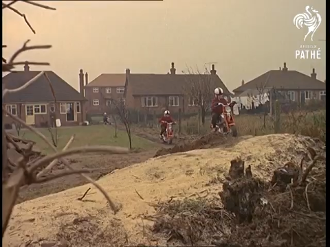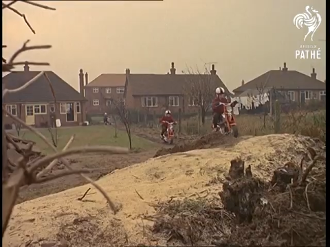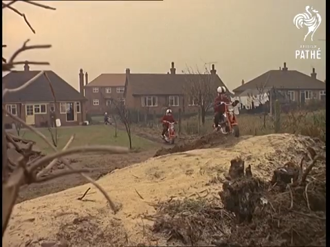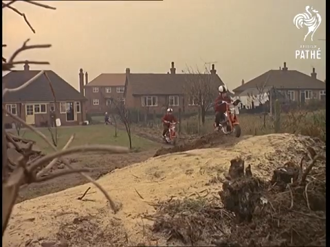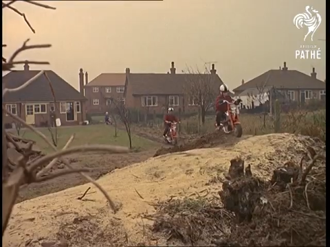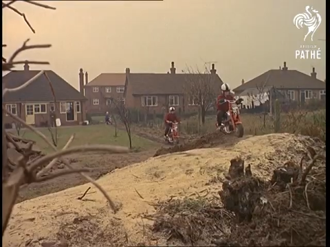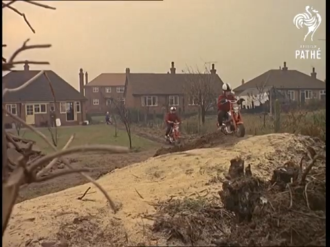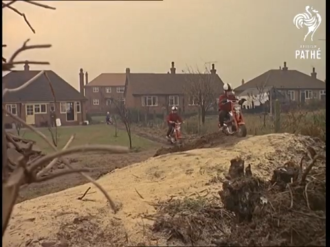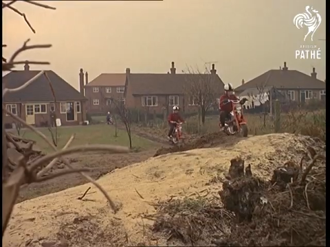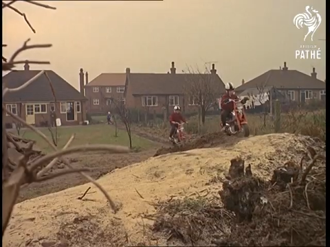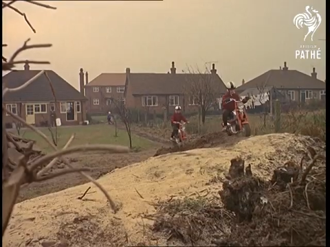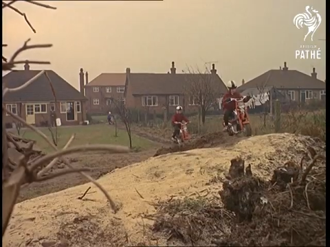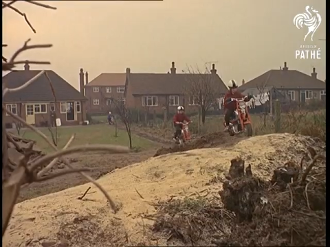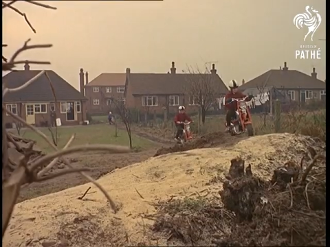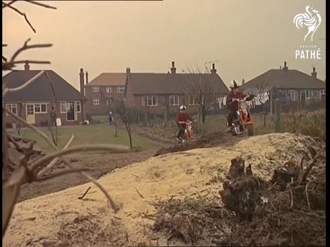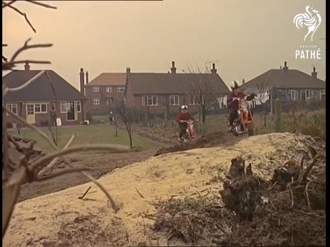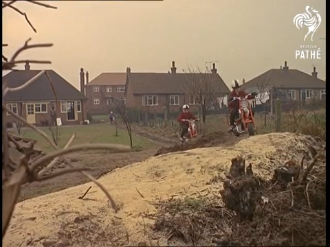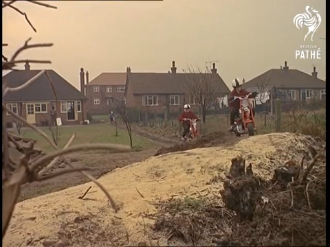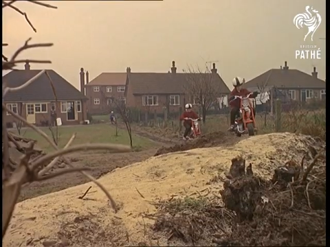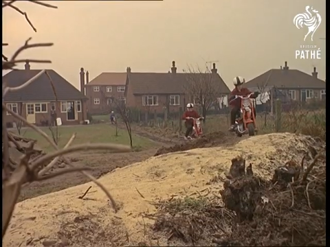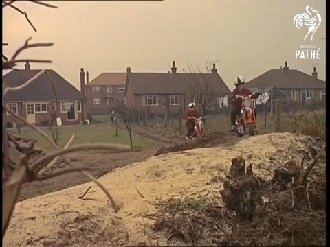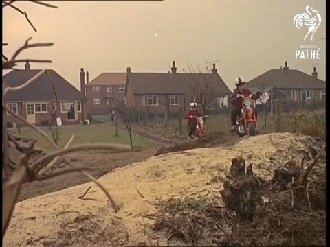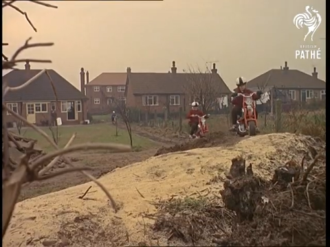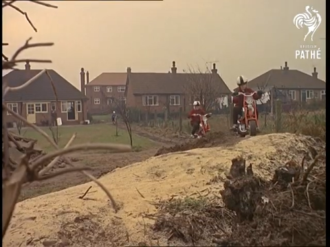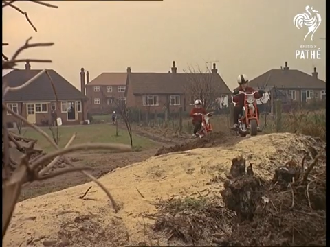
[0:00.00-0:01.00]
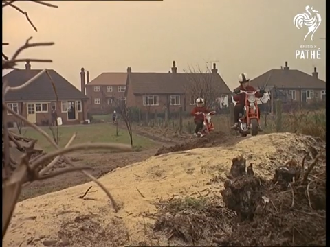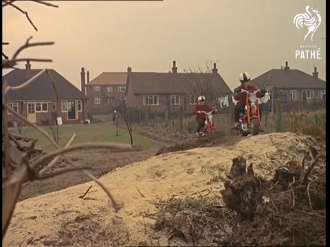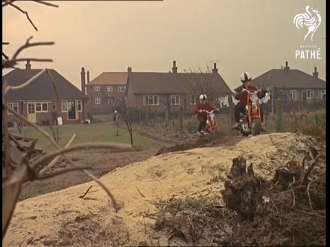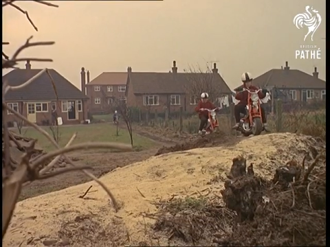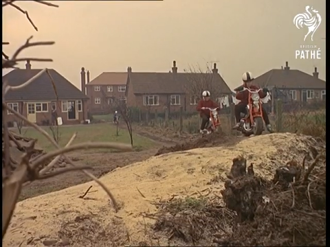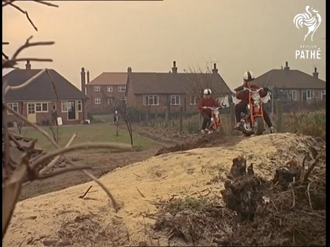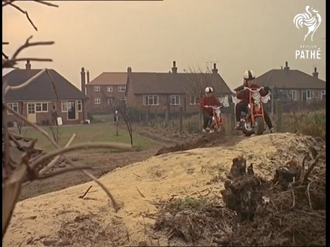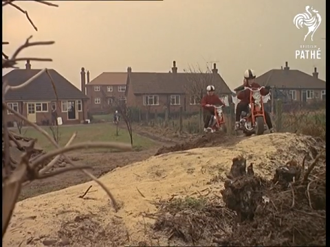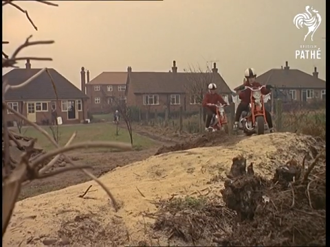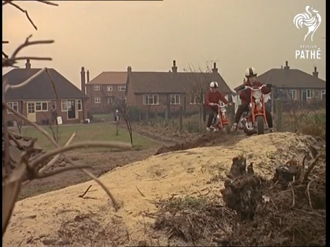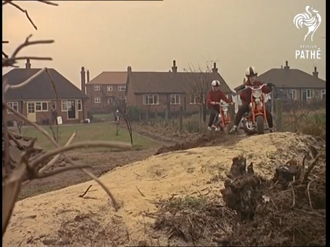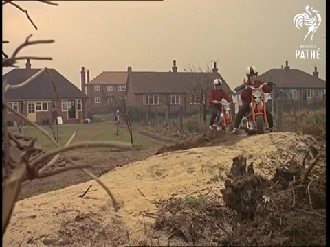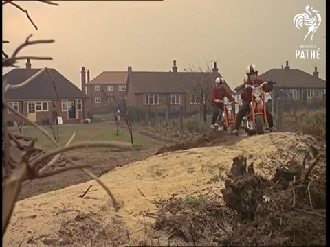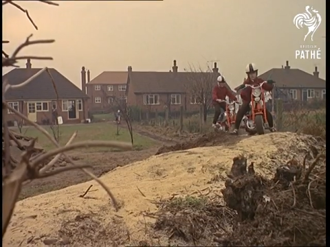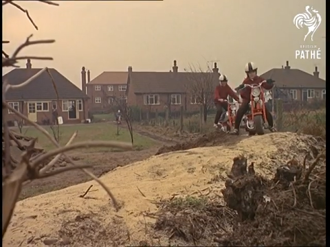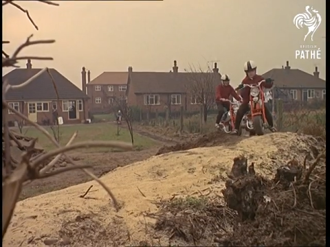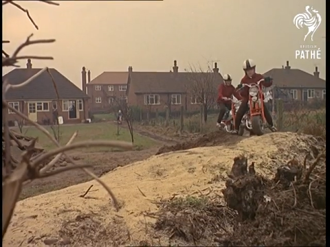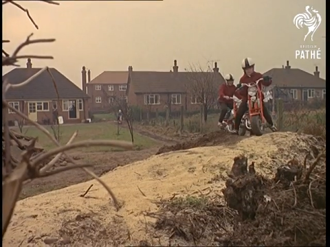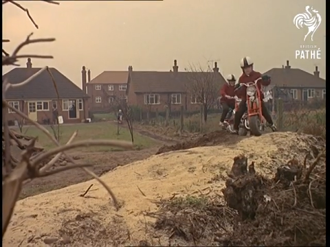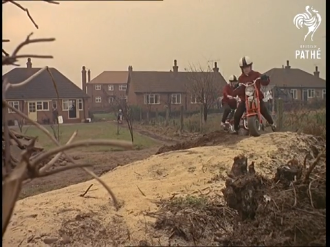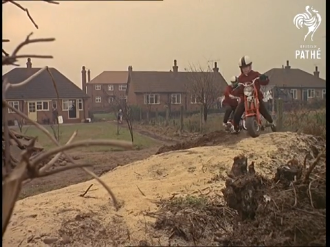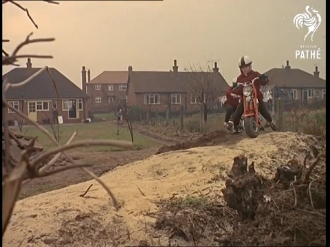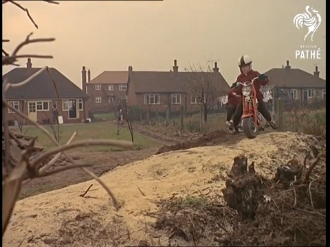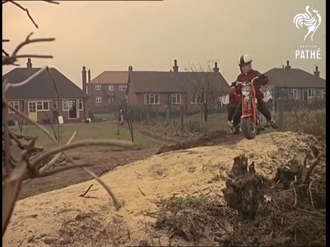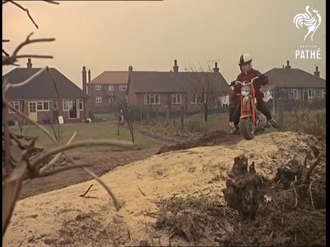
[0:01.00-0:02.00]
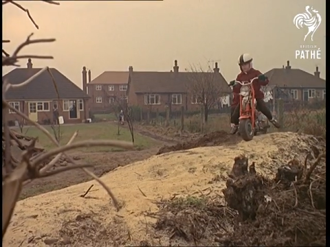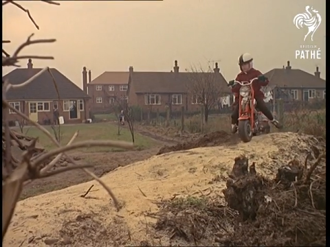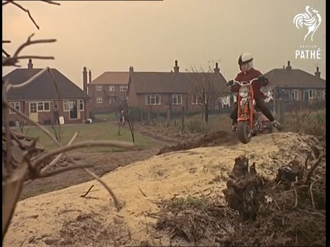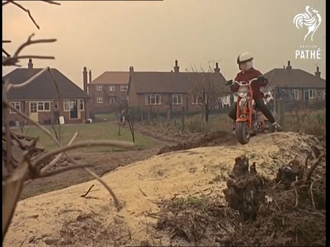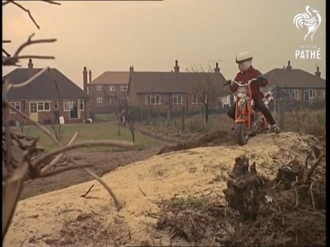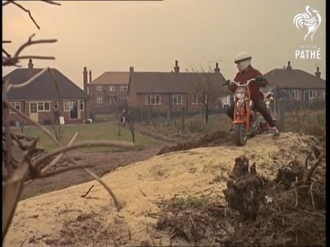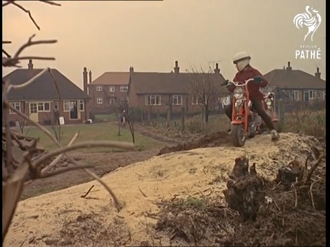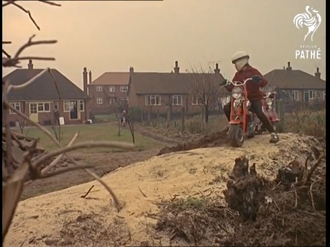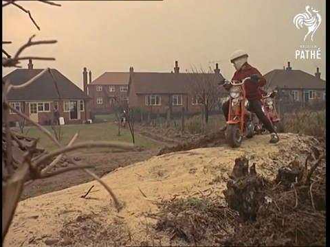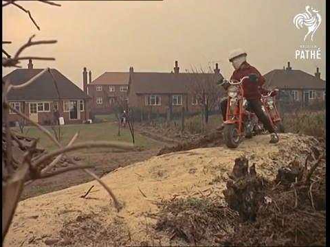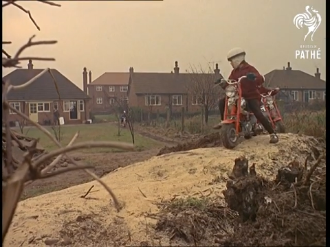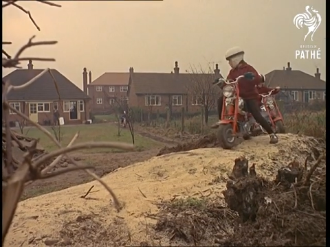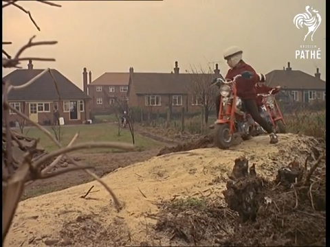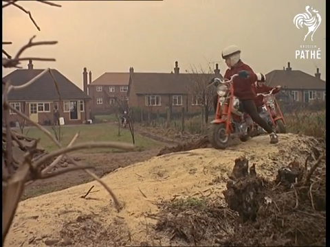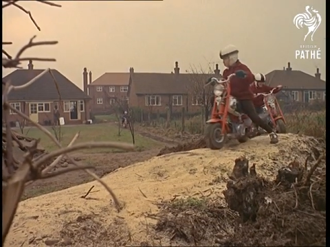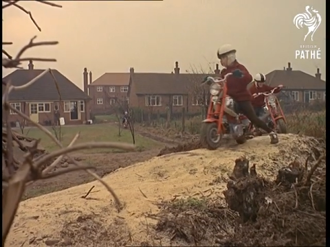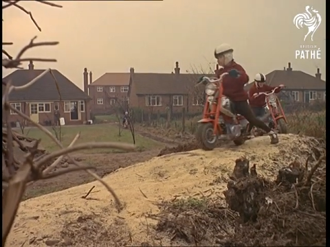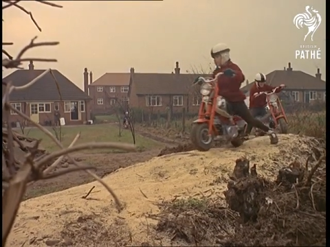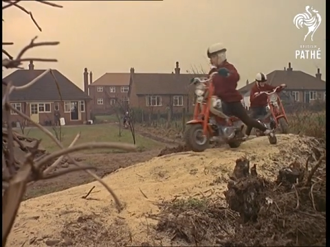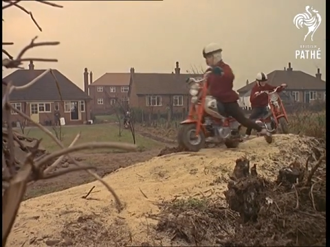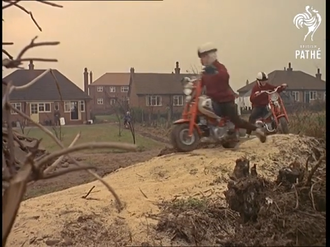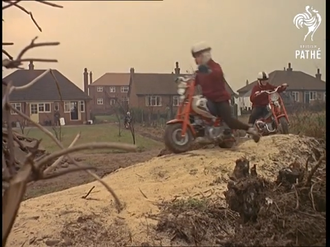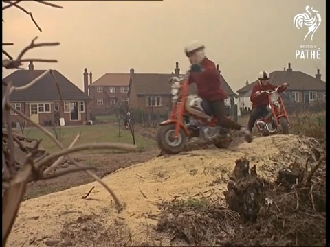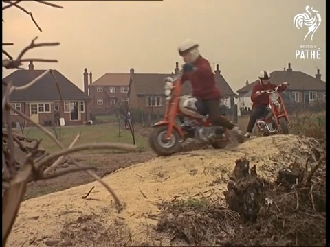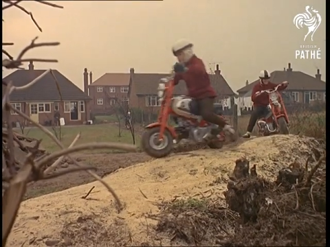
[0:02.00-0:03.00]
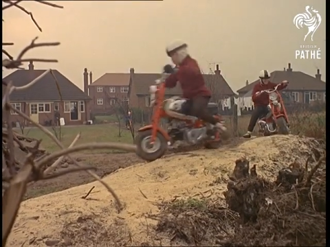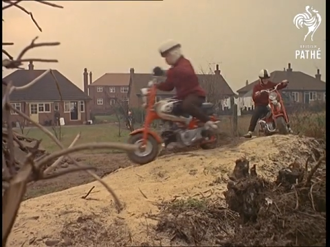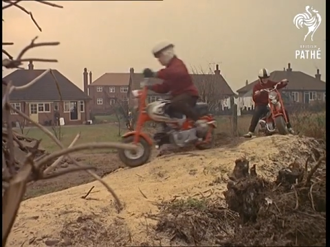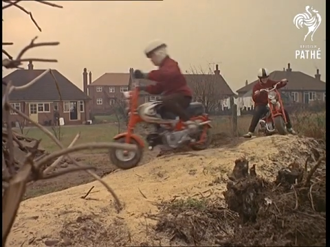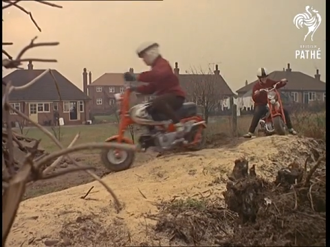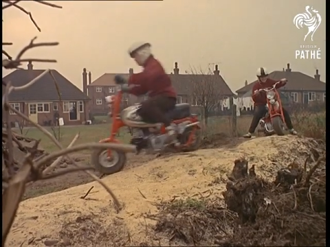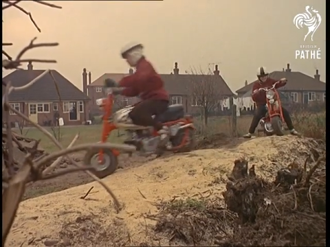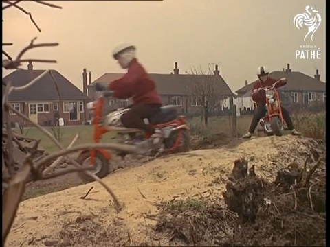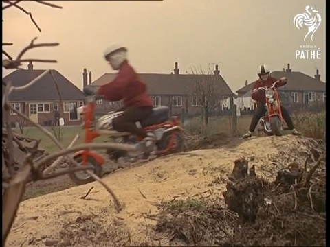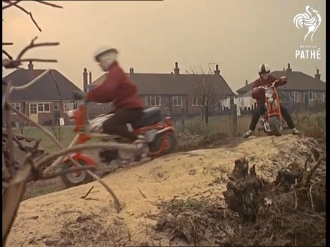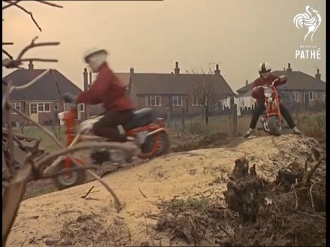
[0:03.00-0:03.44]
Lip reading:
Nobody's mouth can be seen.